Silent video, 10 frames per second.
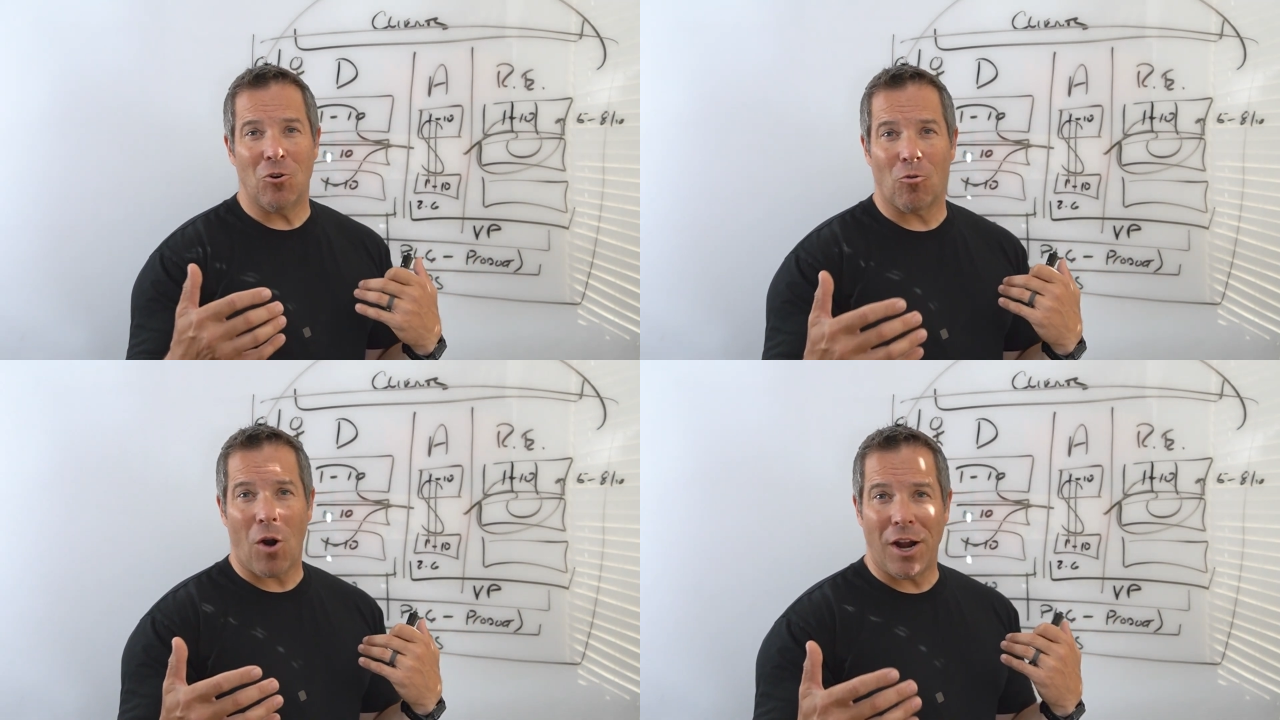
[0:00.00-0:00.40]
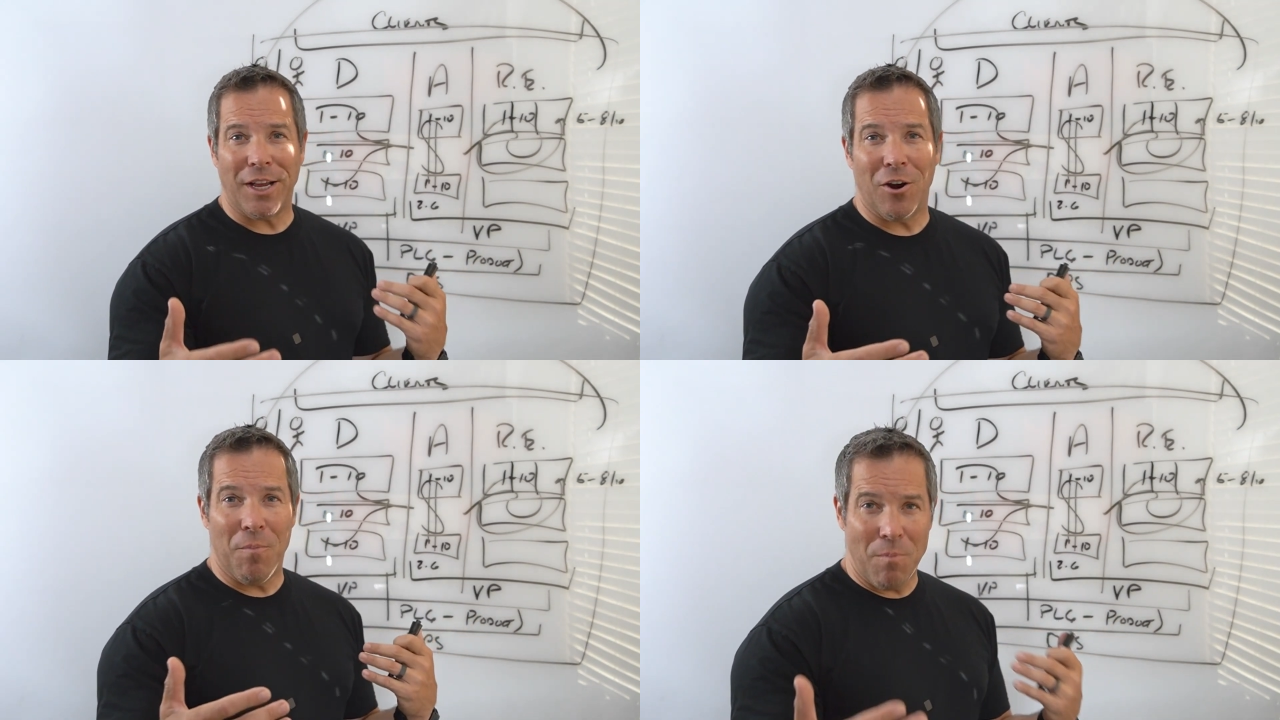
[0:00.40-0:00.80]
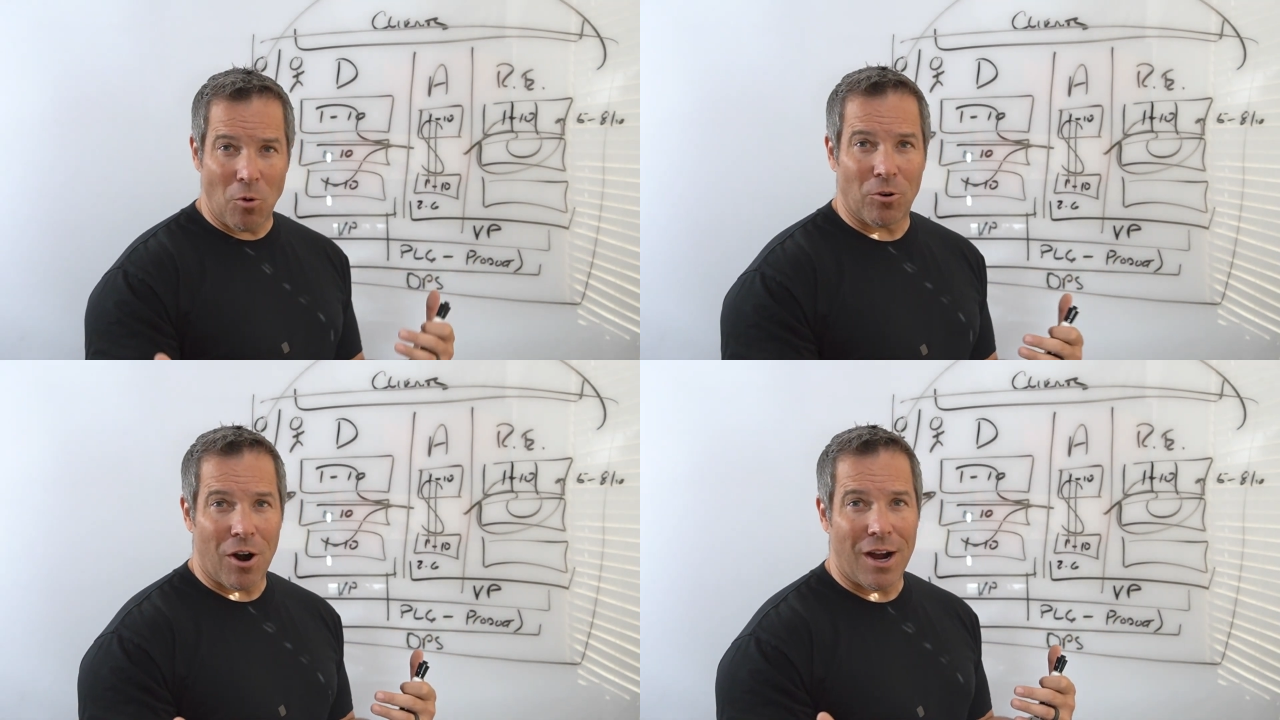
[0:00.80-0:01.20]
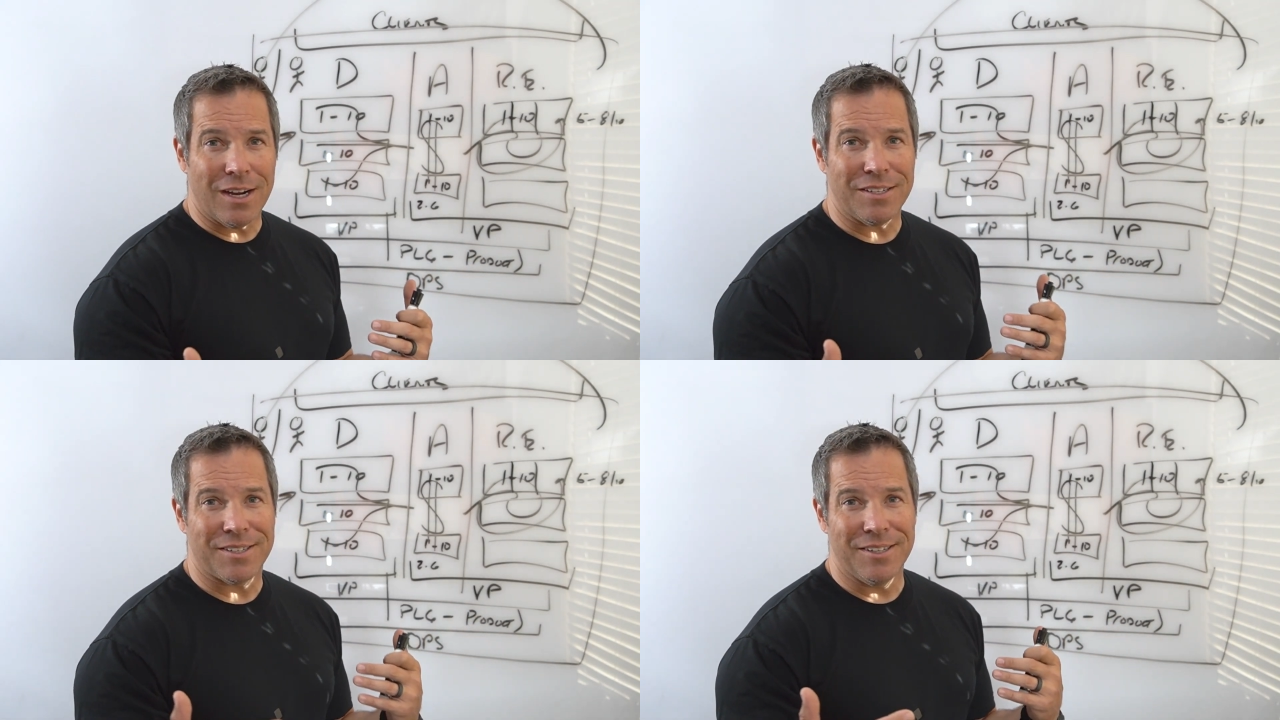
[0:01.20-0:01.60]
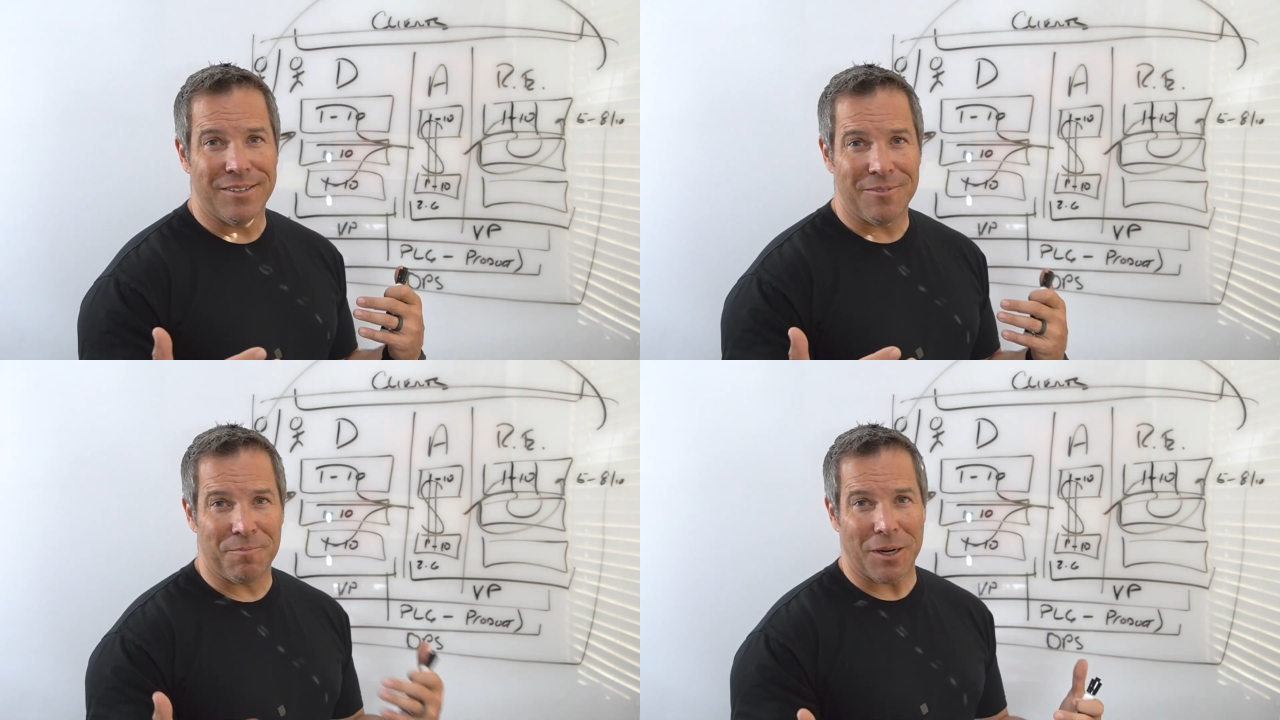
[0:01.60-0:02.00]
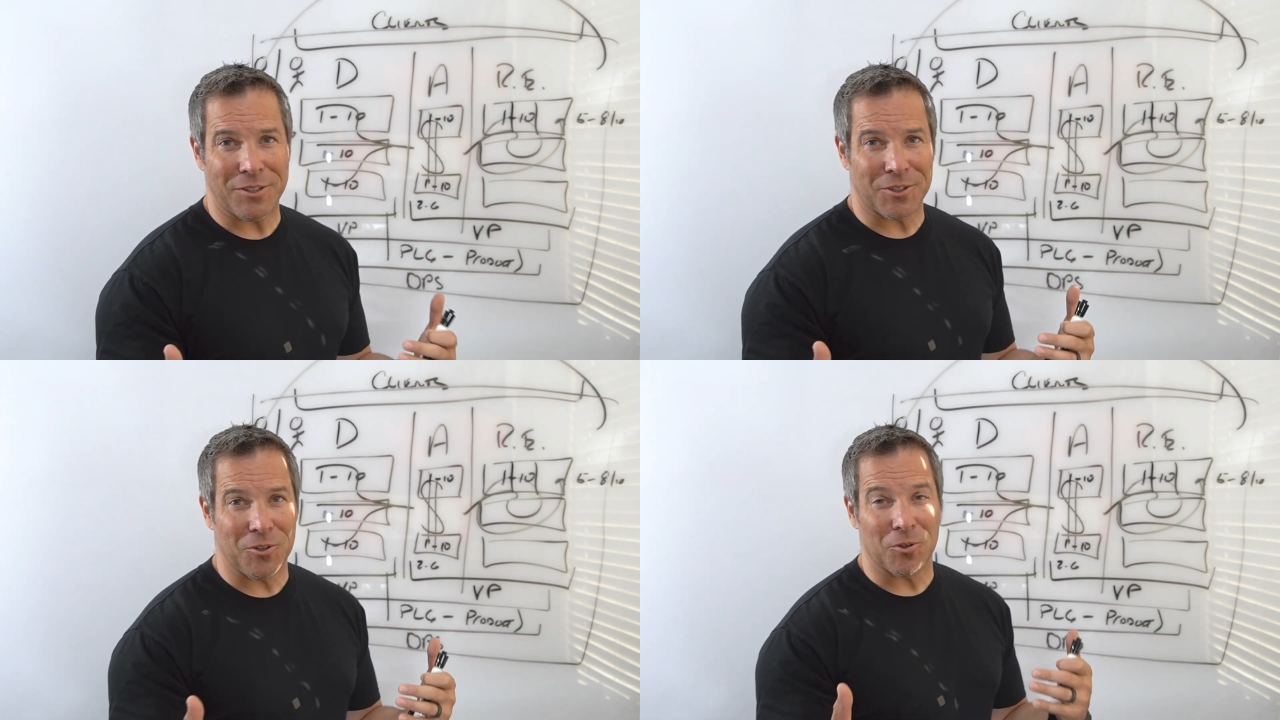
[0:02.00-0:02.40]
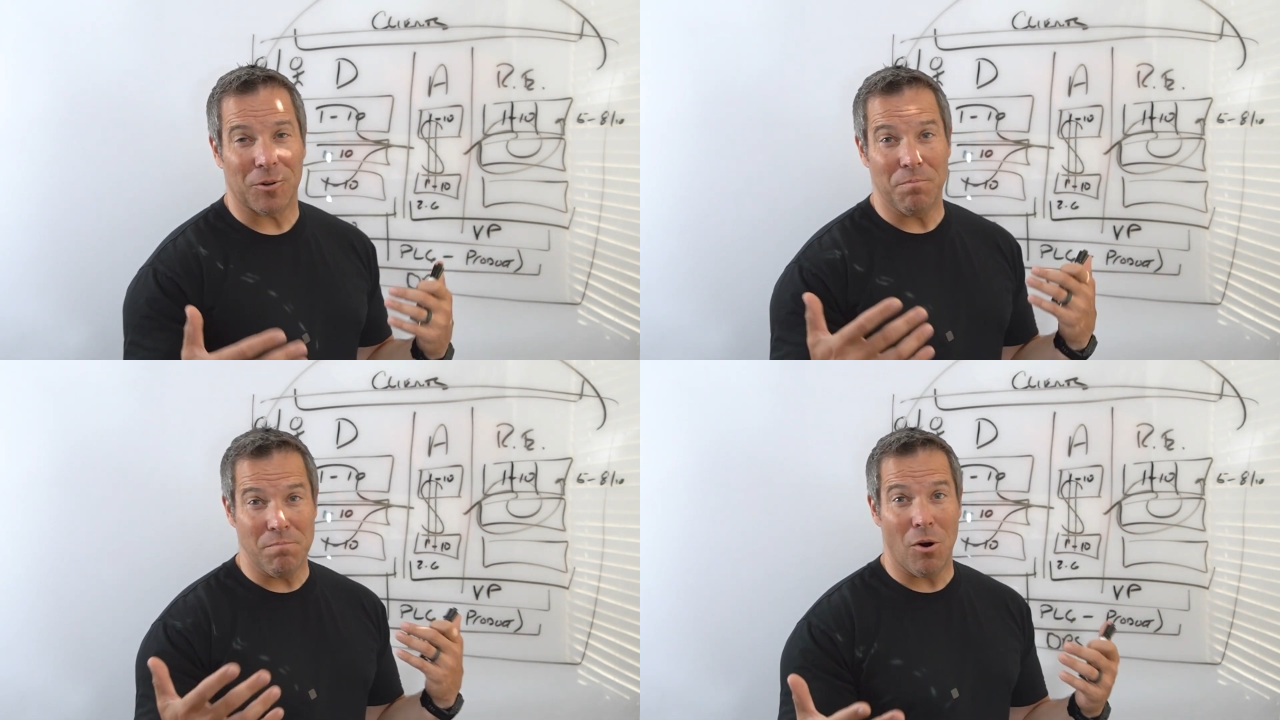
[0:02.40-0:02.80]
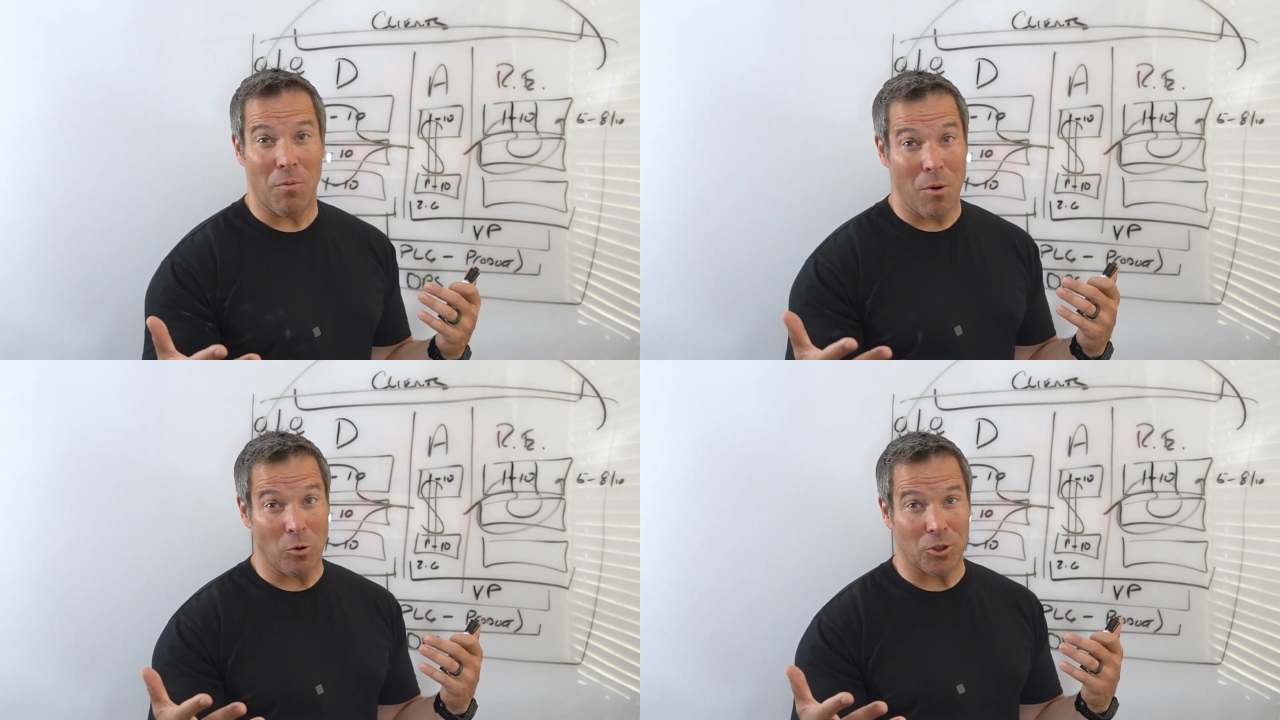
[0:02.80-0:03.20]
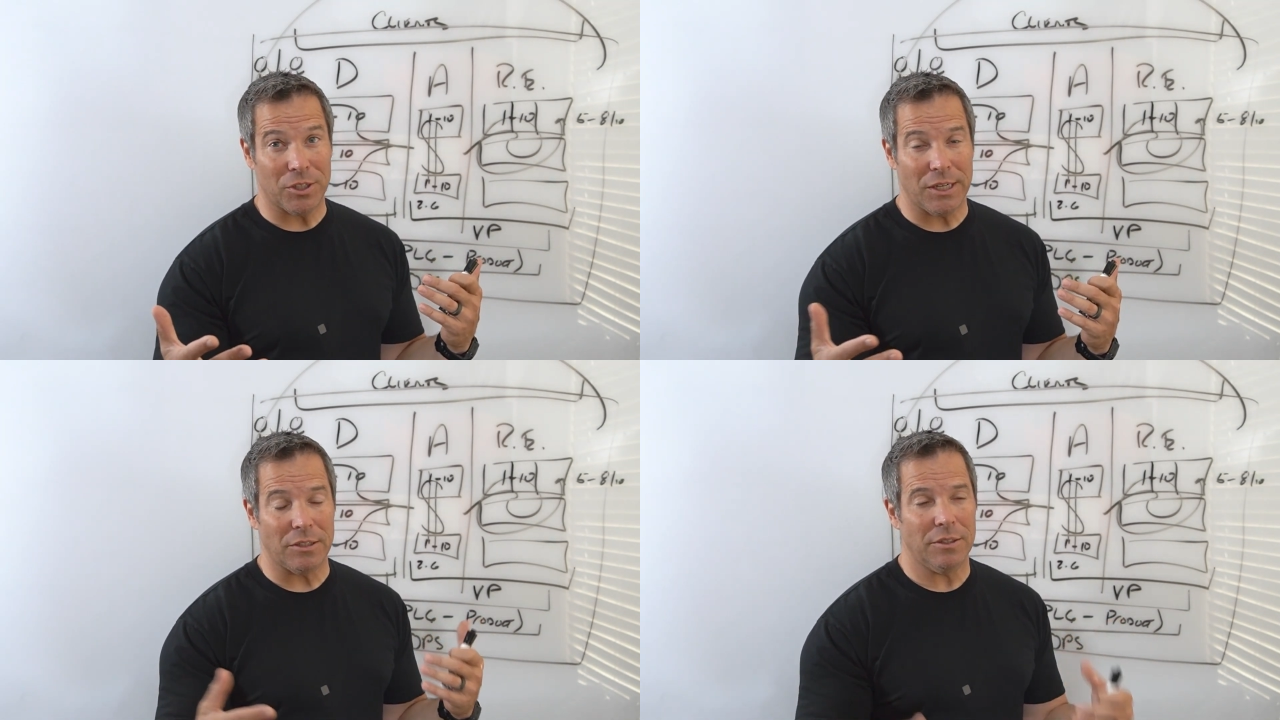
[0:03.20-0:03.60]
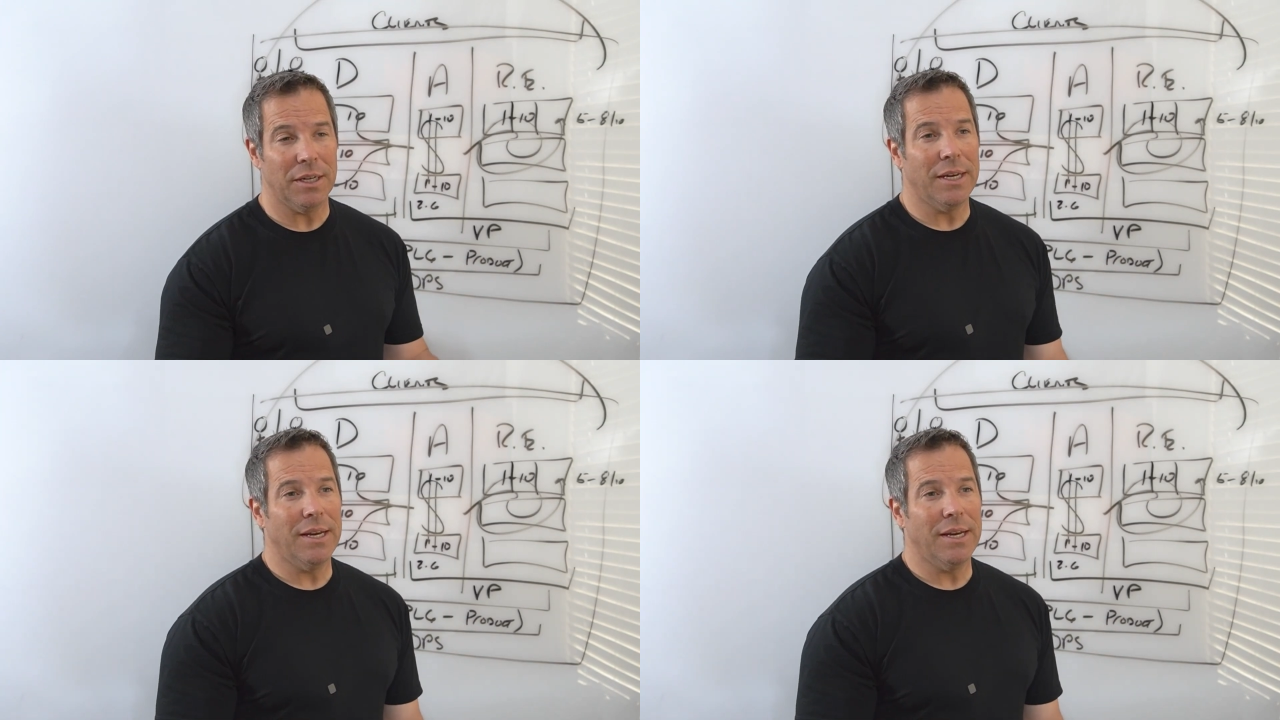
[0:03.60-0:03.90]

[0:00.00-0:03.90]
riding a motorized bicycle or a motorcycle,